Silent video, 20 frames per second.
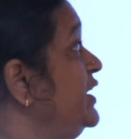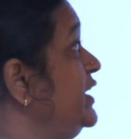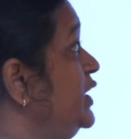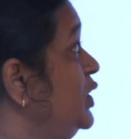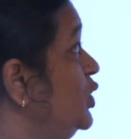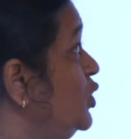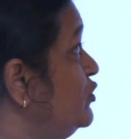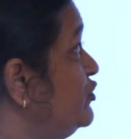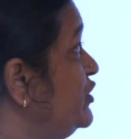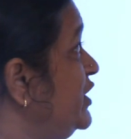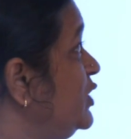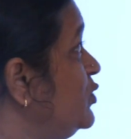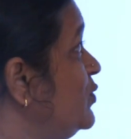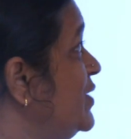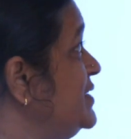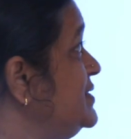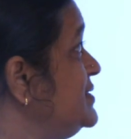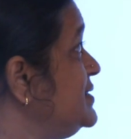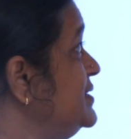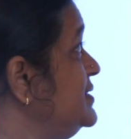very low
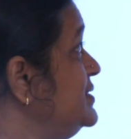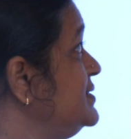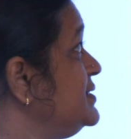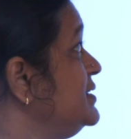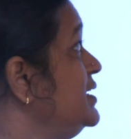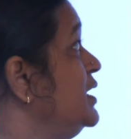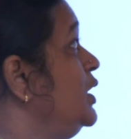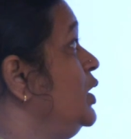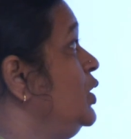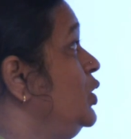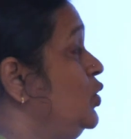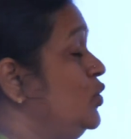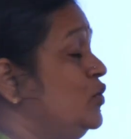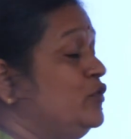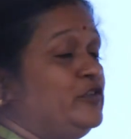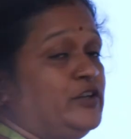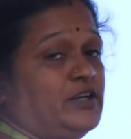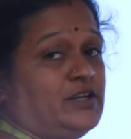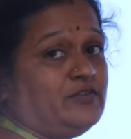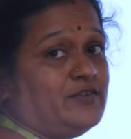frequencies,
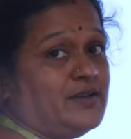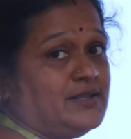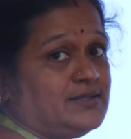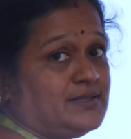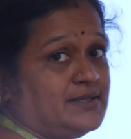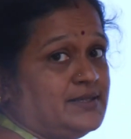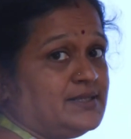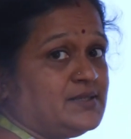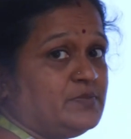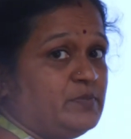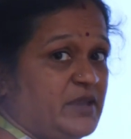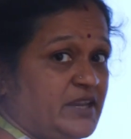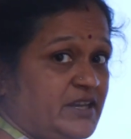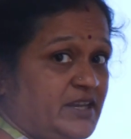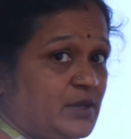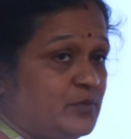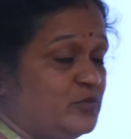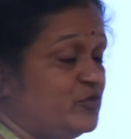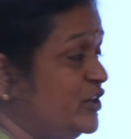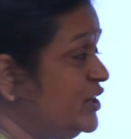
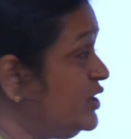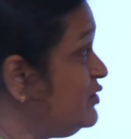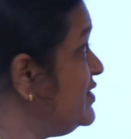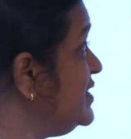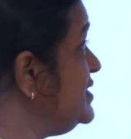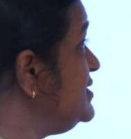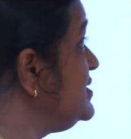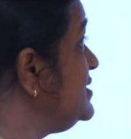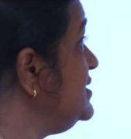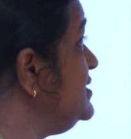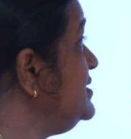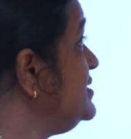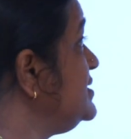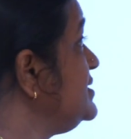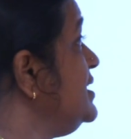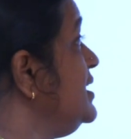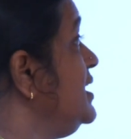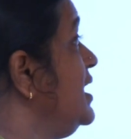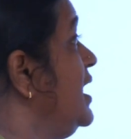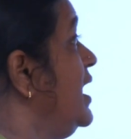medium
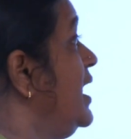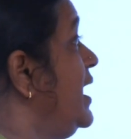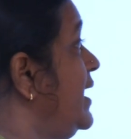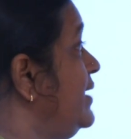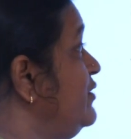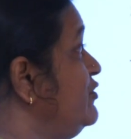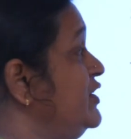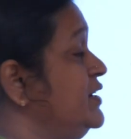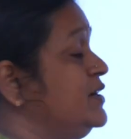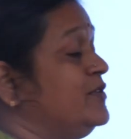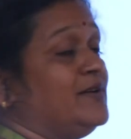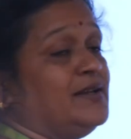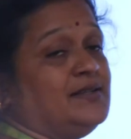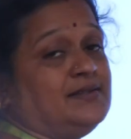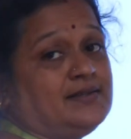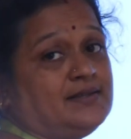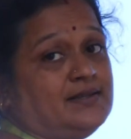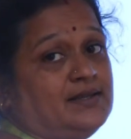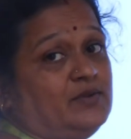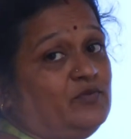frequencies, high
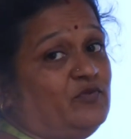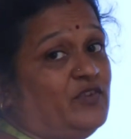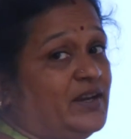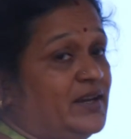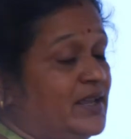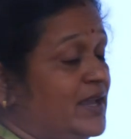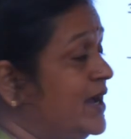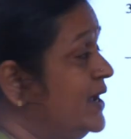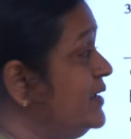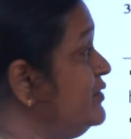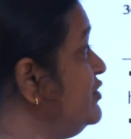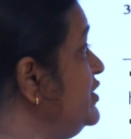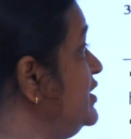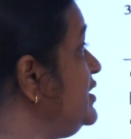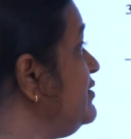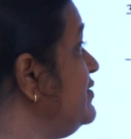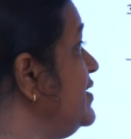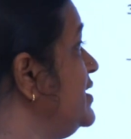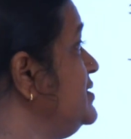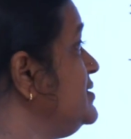frequency, very high
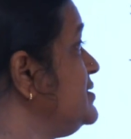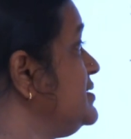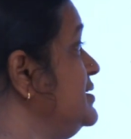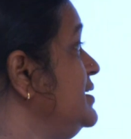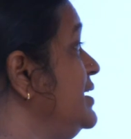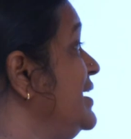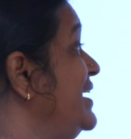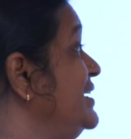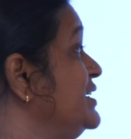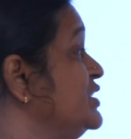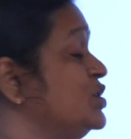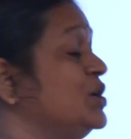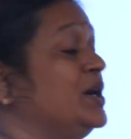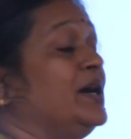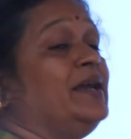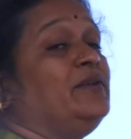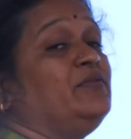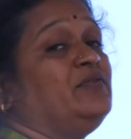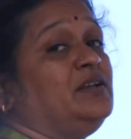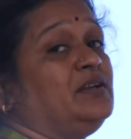frequency, ultra
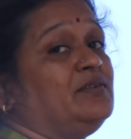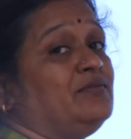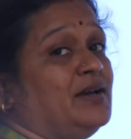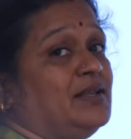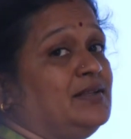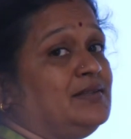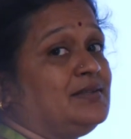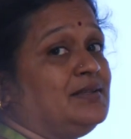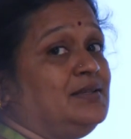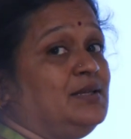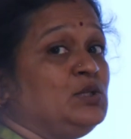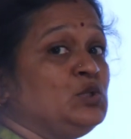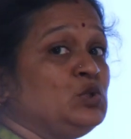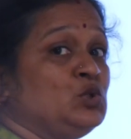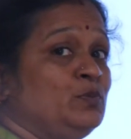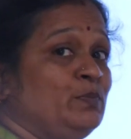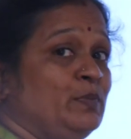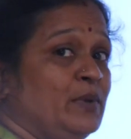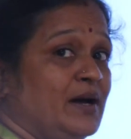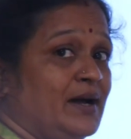high frequency,
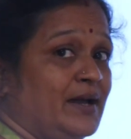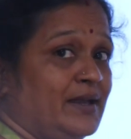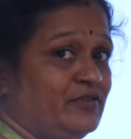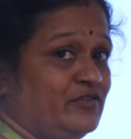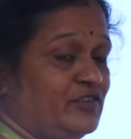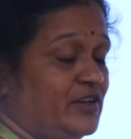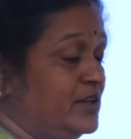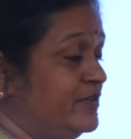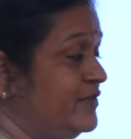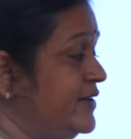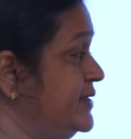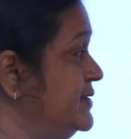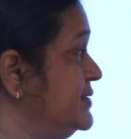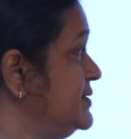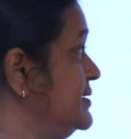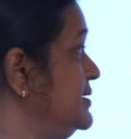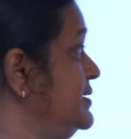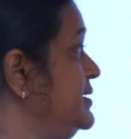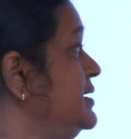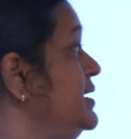super high
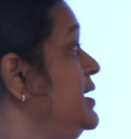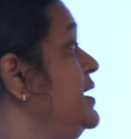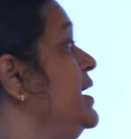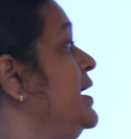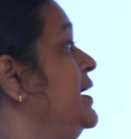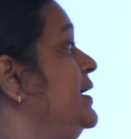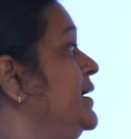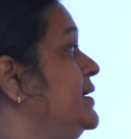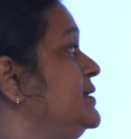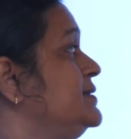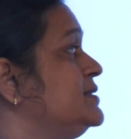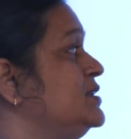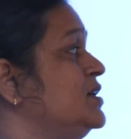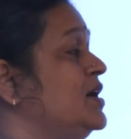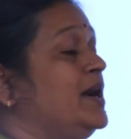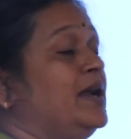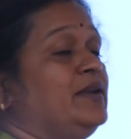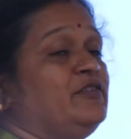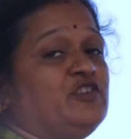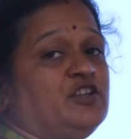frequency,
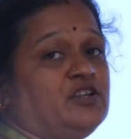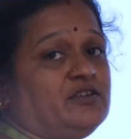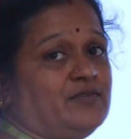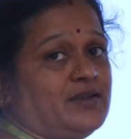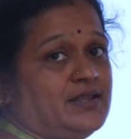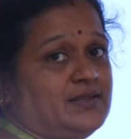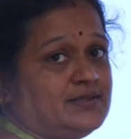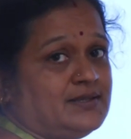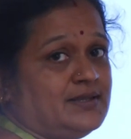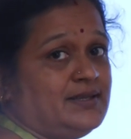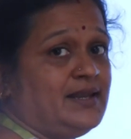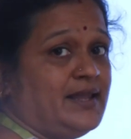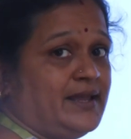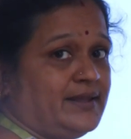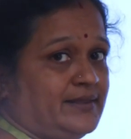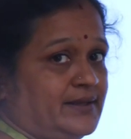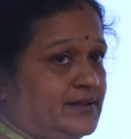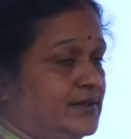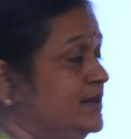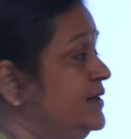extra high frequency,
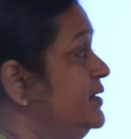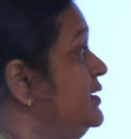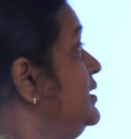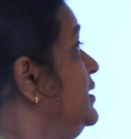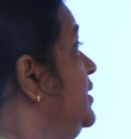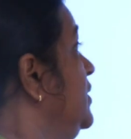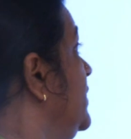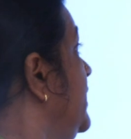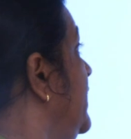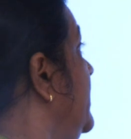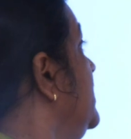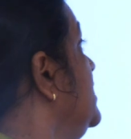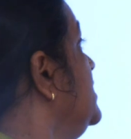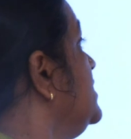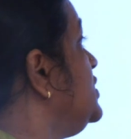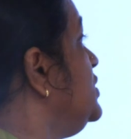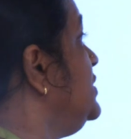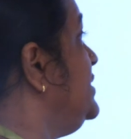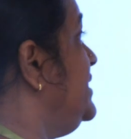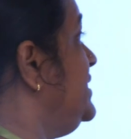like that.
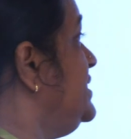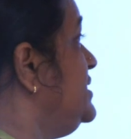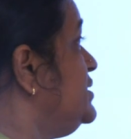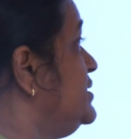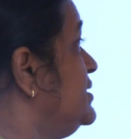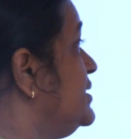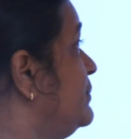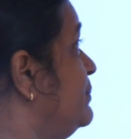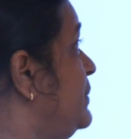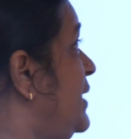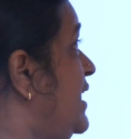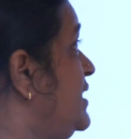Okay, so these,